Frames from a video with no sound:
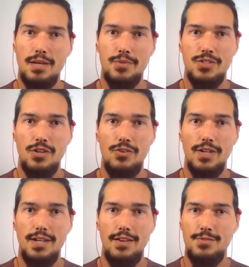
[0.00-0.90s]
episode,
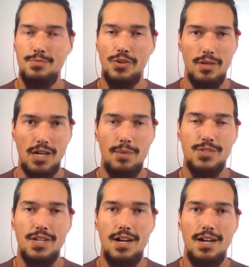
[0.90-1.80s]
and I've spoken to him a
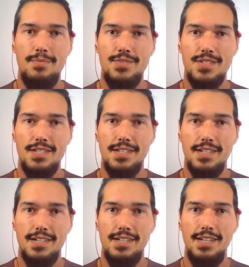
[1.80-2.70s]
couple times, and
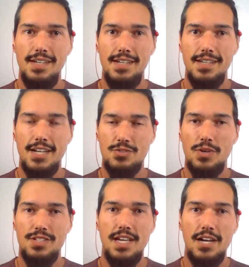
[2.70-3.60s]
I just
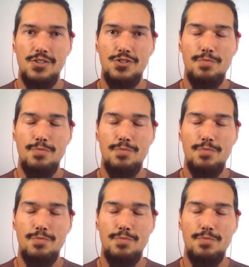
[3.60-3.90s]
want to see how you two